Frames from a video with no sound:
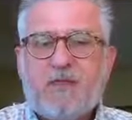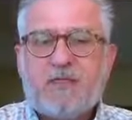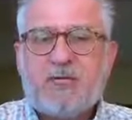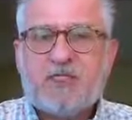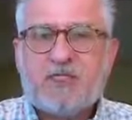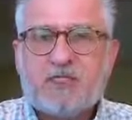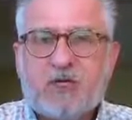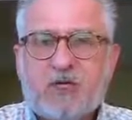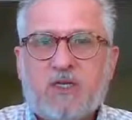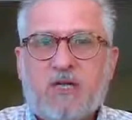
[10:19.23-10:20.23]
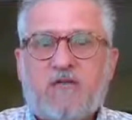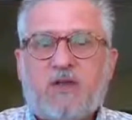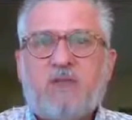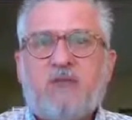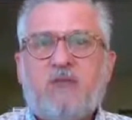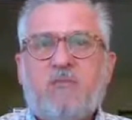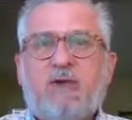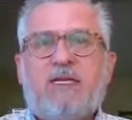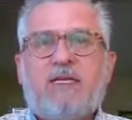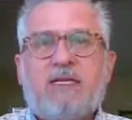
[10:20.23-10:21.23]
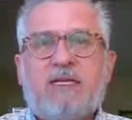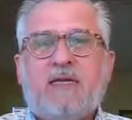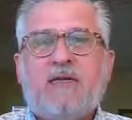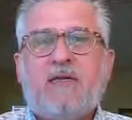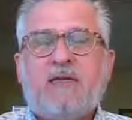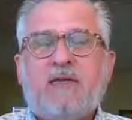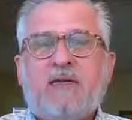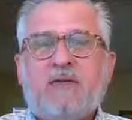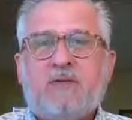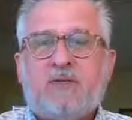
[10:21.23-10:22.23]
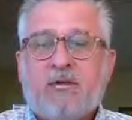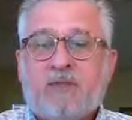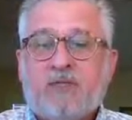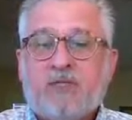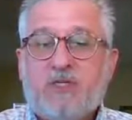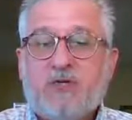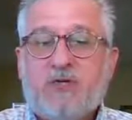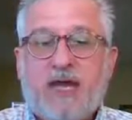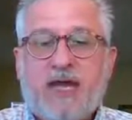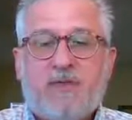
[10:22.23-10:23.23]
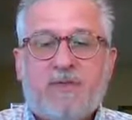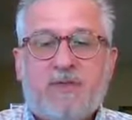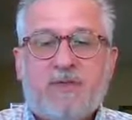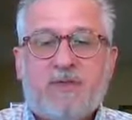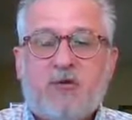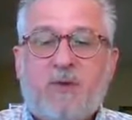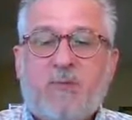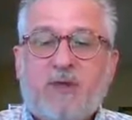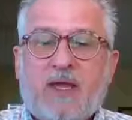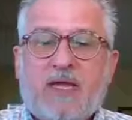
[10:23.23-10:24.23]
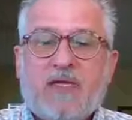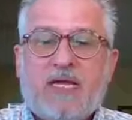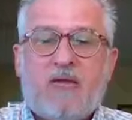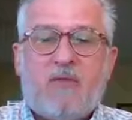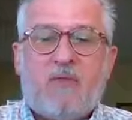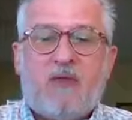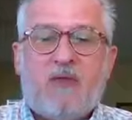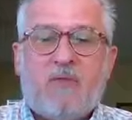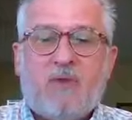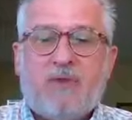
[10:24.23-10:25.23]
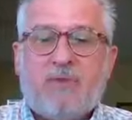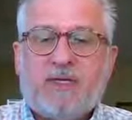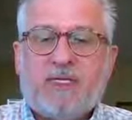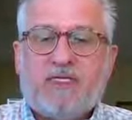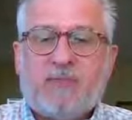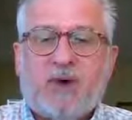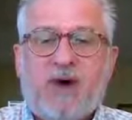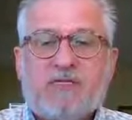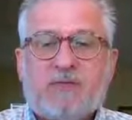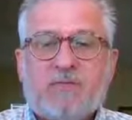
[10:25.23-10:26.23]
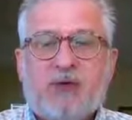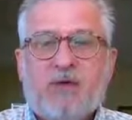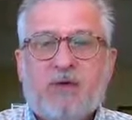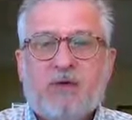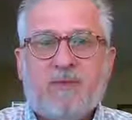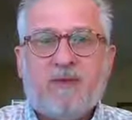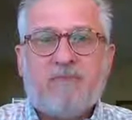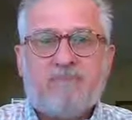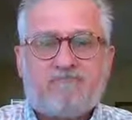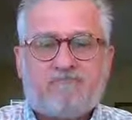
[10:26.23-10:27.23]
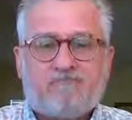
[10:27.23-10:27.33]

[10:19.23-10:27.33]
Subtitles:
It takes a certain level of humility to be able to do that. And so take a moment, if you would, please, to pause and pray with me.